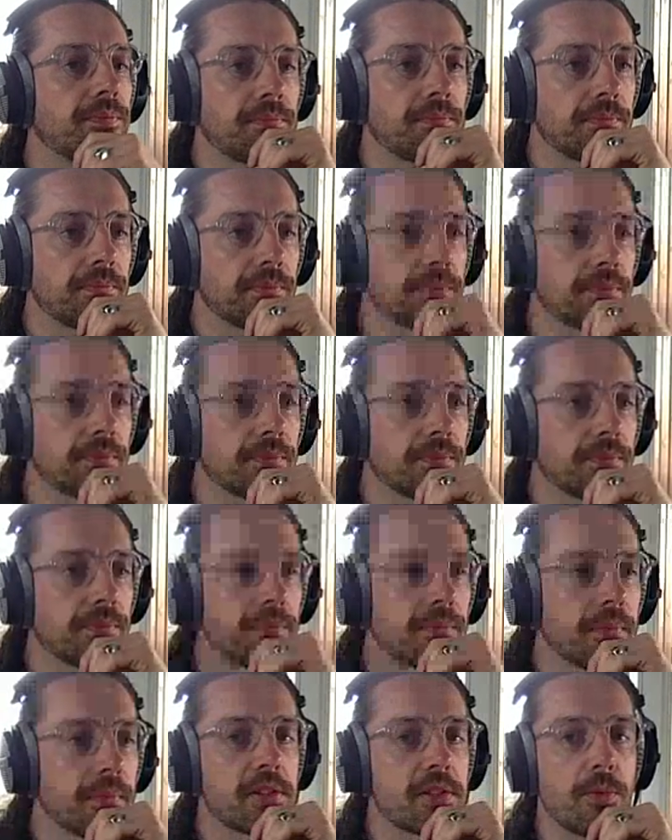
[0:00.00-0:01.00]
Okay,
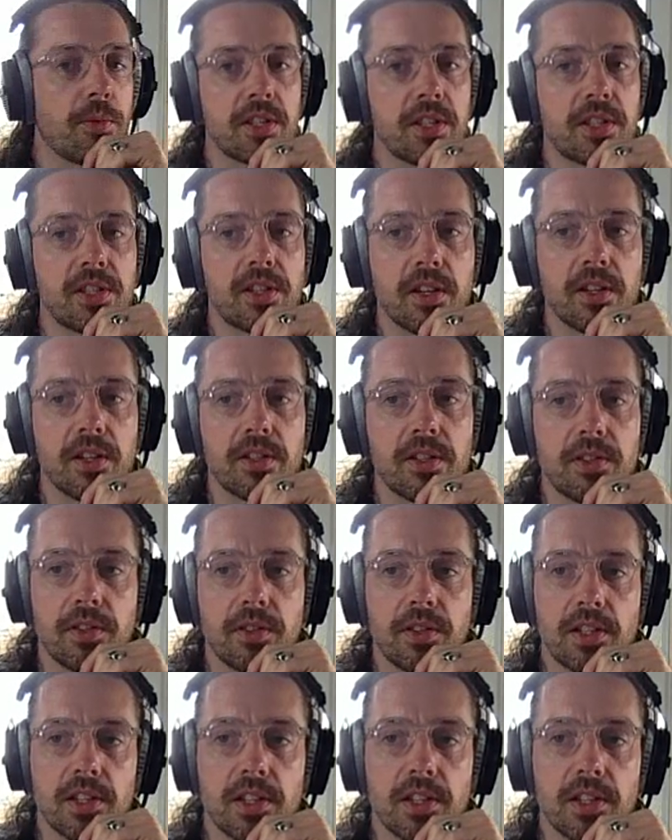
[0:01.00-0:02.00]
so what this does on this
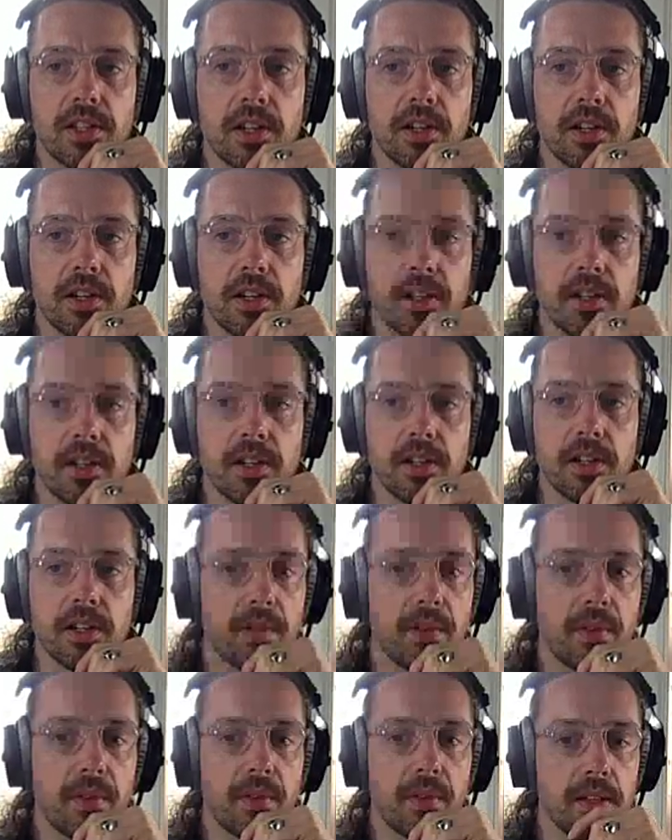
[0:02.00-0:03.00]
side
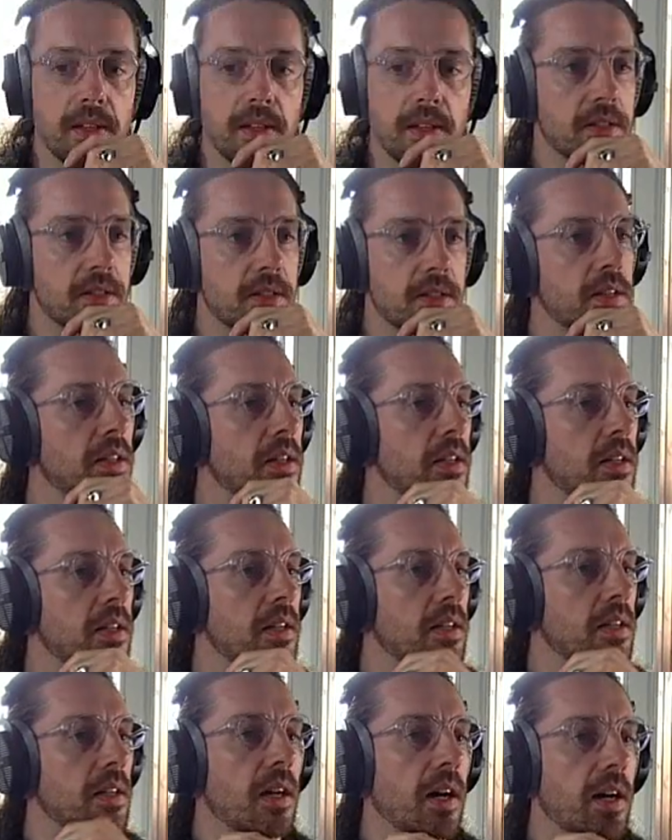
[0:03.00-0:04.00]
is
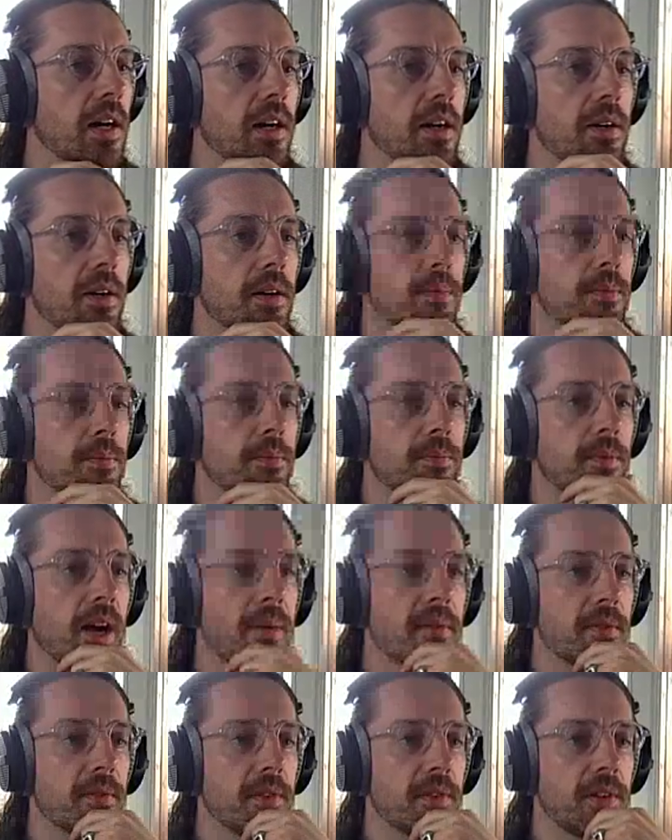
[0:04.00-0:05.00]

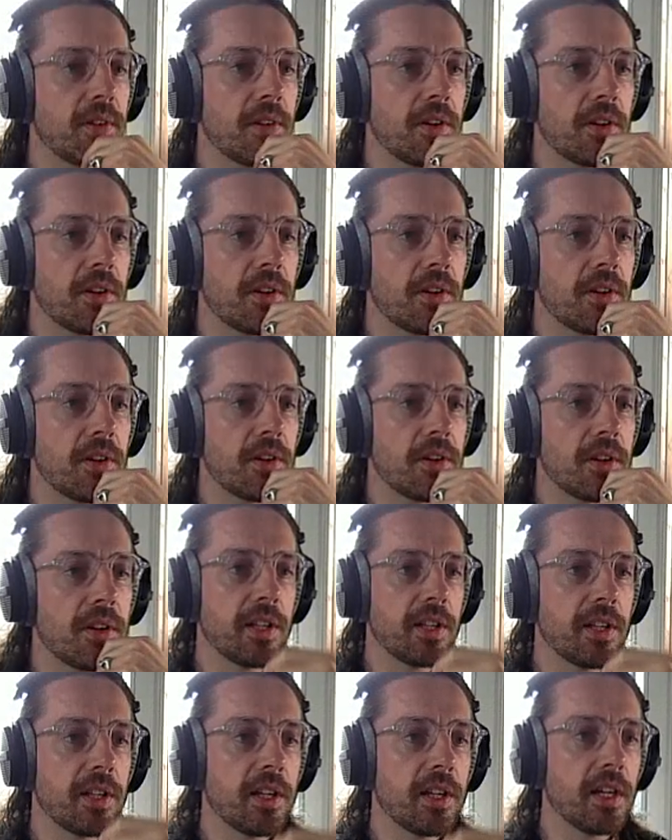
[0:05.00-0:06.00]
I've got an interval here.
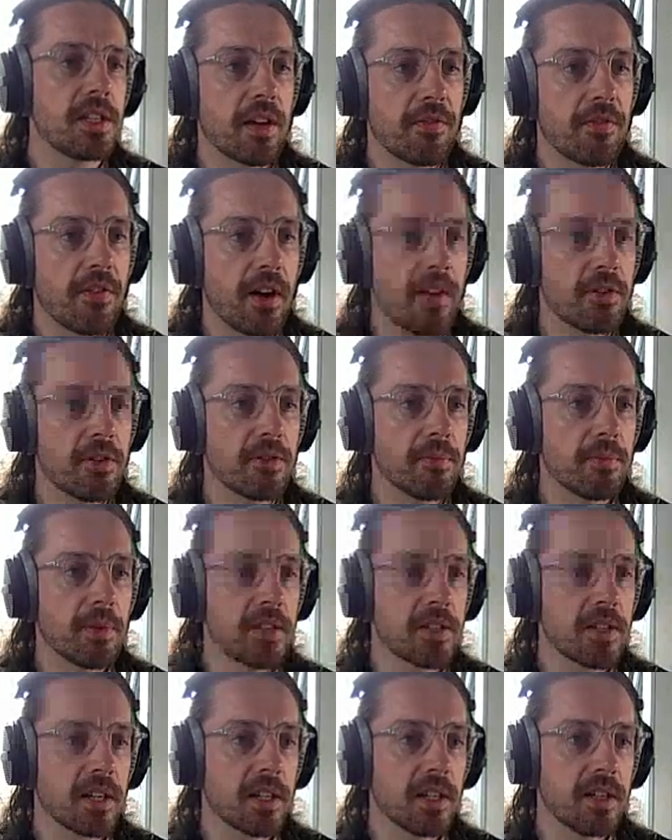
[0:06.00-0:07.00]
This is that 500
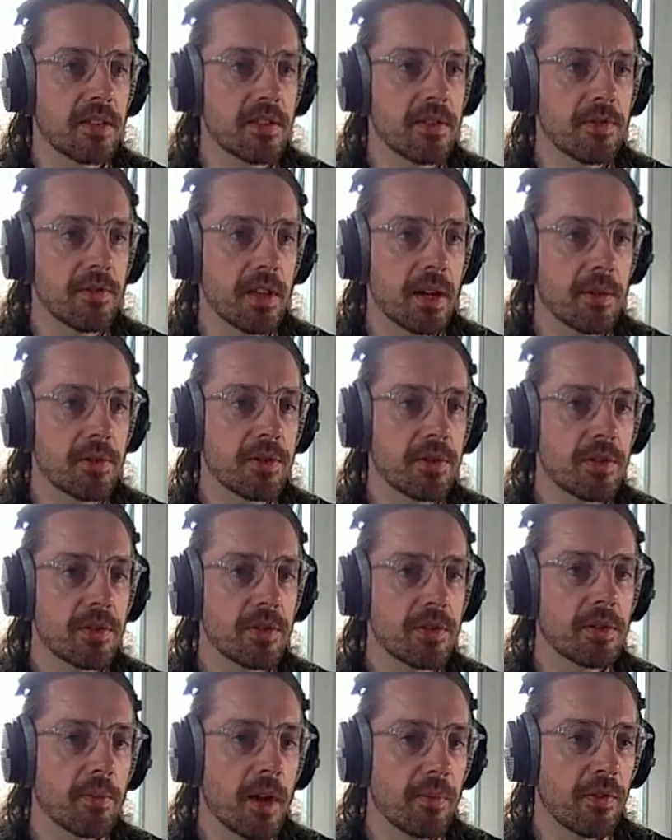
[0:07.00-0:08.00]
millisecond interval that I was talking
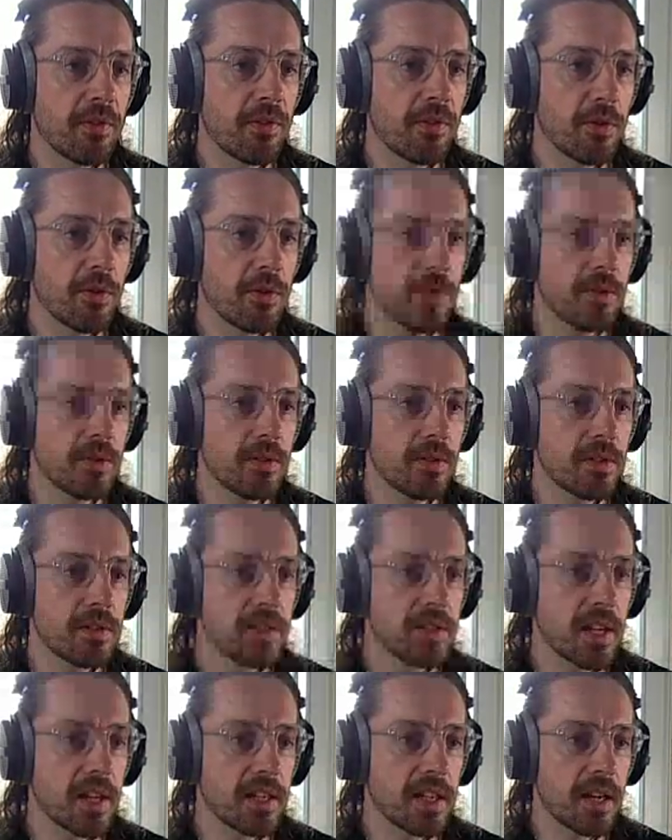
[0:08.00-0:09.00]
about before. It's
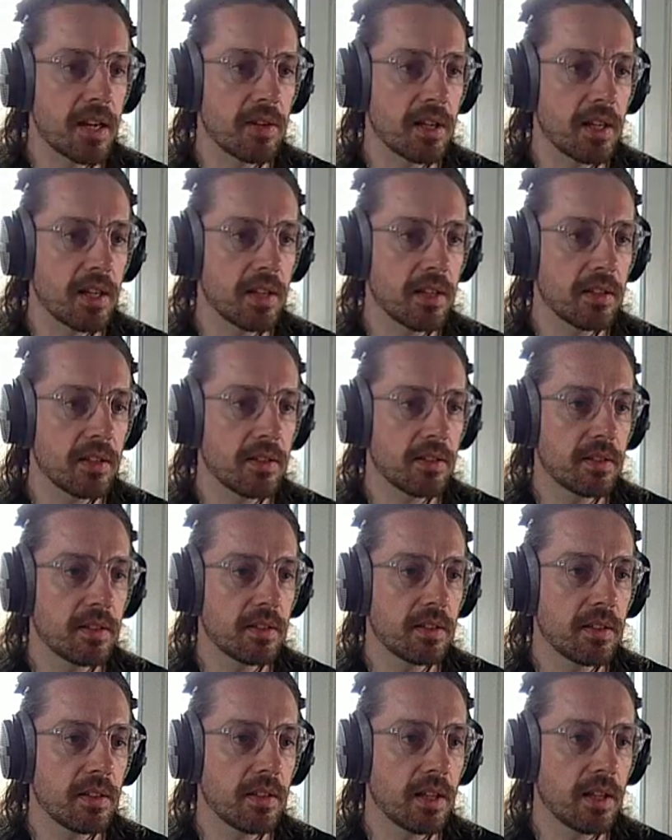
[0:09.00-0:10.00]
set down here,
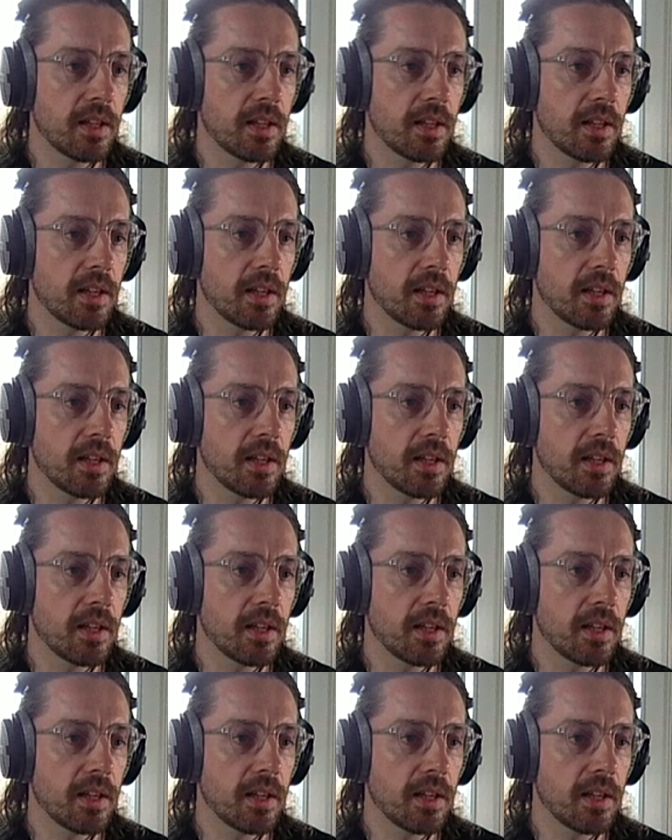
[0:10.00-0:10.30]
there.